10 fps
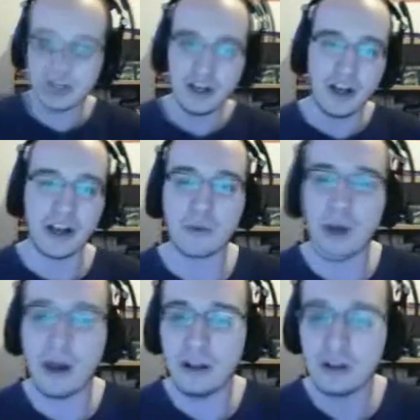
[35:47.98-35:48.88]
And
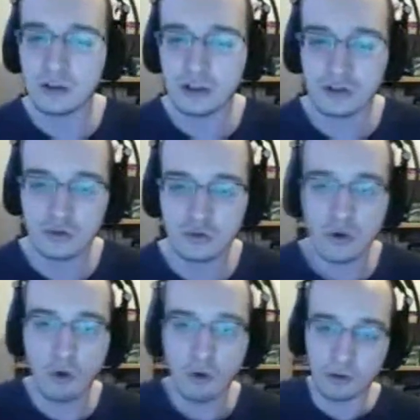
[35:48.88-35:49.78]
while you shoot
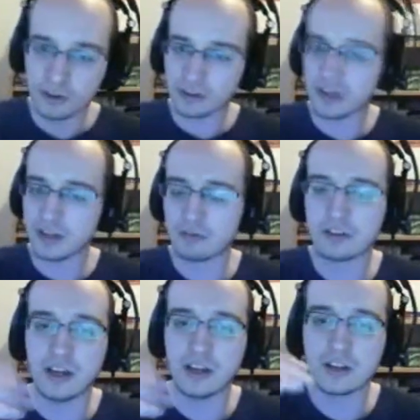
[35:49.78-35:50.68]
over to the other side of the
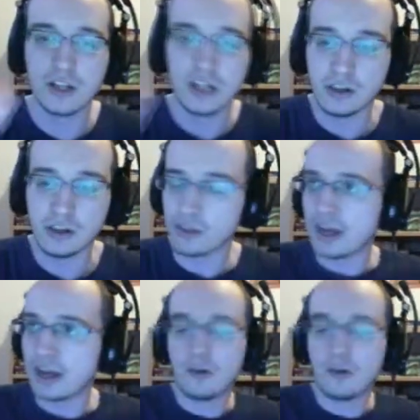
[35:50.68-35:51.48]
stage, you can then look